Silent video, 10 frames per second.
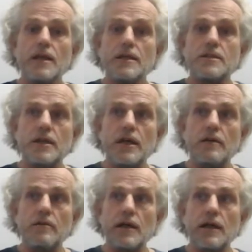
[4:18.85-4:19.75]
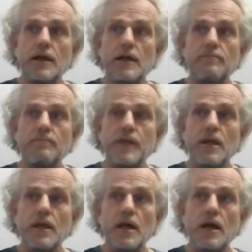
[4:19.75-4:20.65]
So
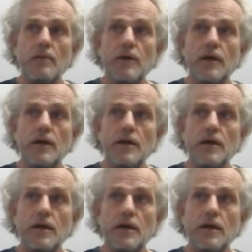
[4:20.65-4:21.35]
karma